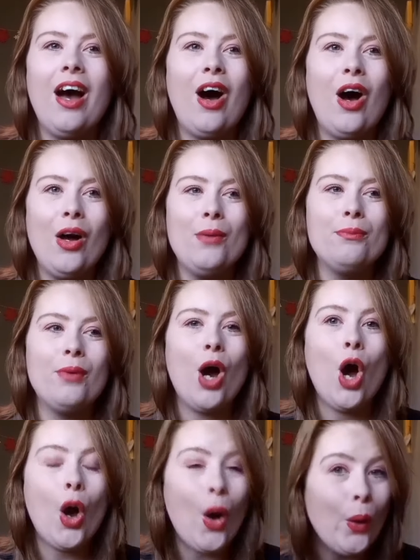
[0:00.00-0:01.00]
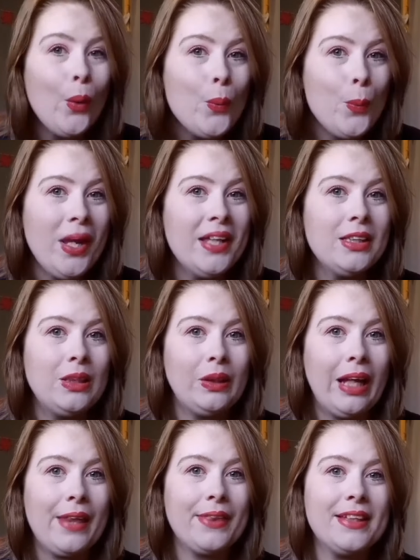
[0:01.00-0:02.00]
I'm hoping to
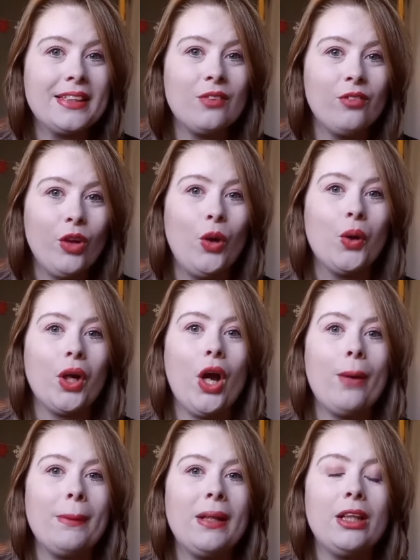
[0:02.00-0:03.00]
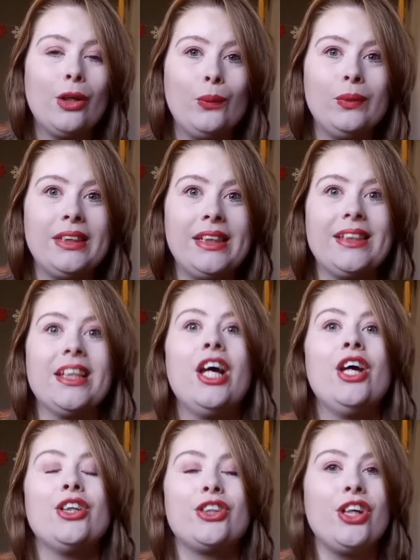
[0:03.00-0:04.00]
get this vlog uploaded
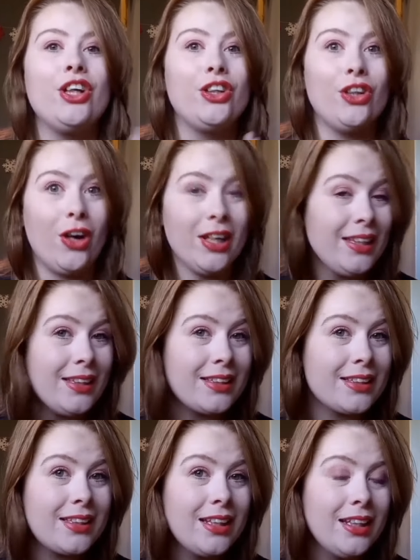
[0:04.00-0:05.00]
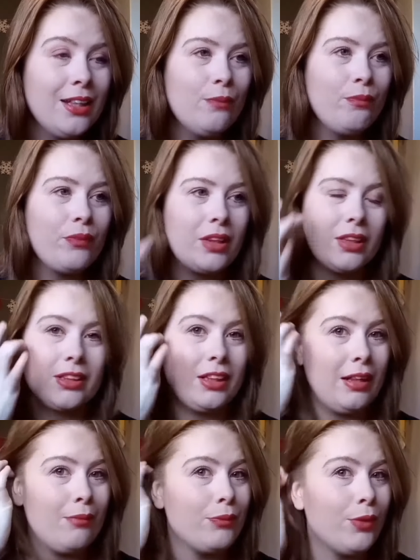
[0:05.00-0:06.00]
tonight, because I
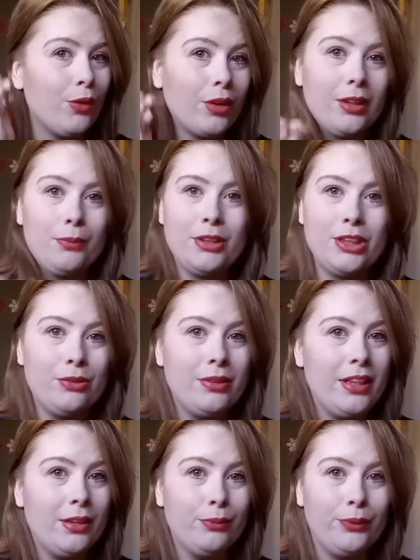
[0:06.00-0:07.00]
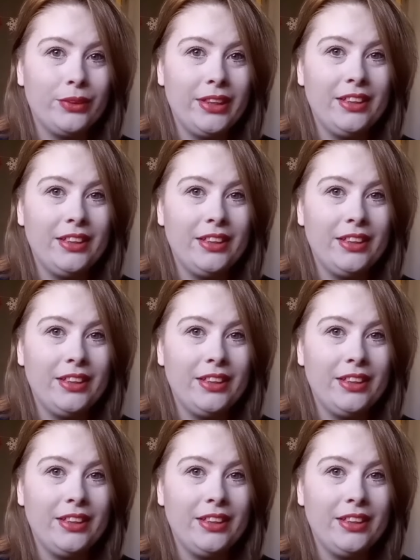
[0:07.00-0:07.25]
am not going to be doing it in the morning.